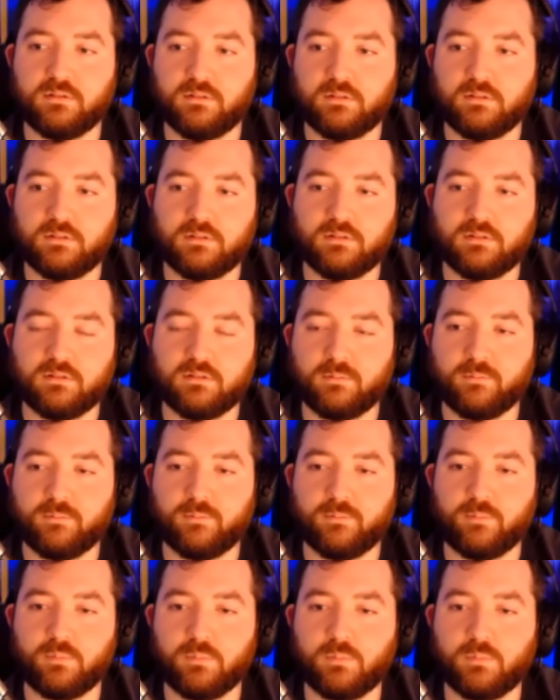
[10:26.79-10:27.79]

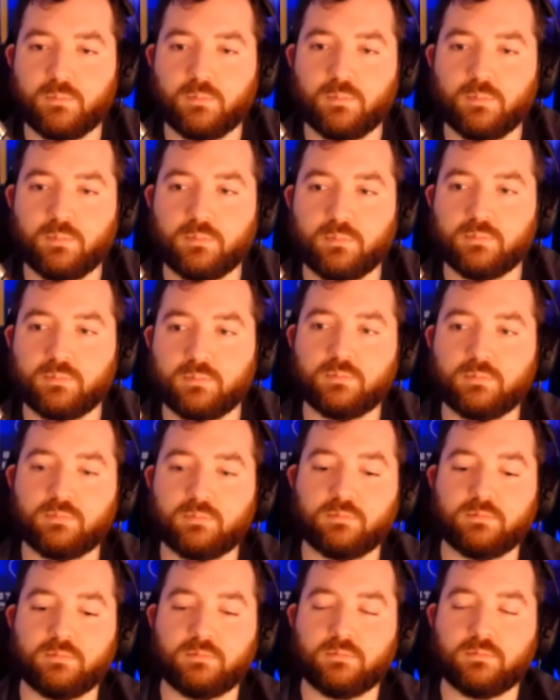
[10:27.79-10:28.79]

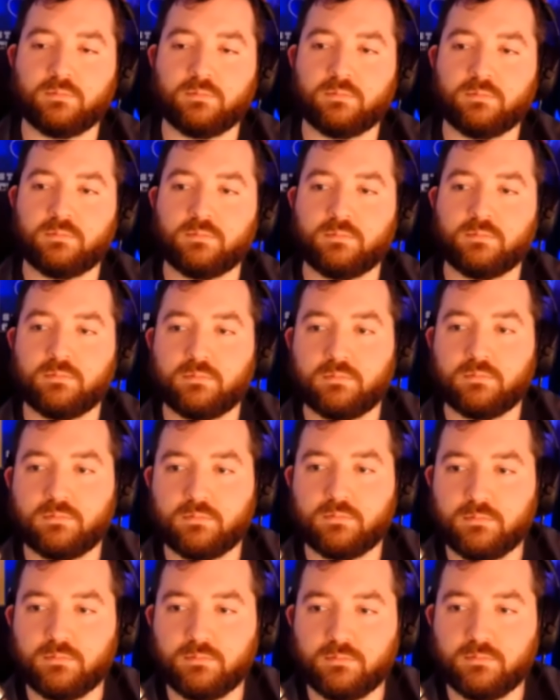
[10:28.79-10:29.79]

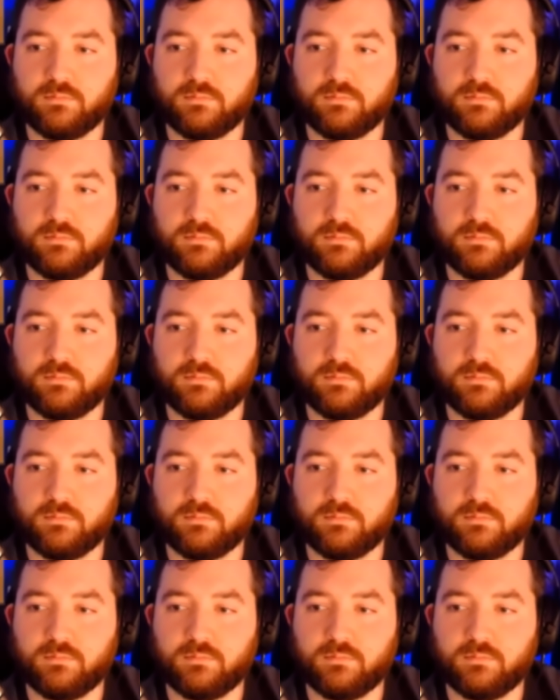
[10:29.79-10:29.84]
No words are spoken by the person on screen.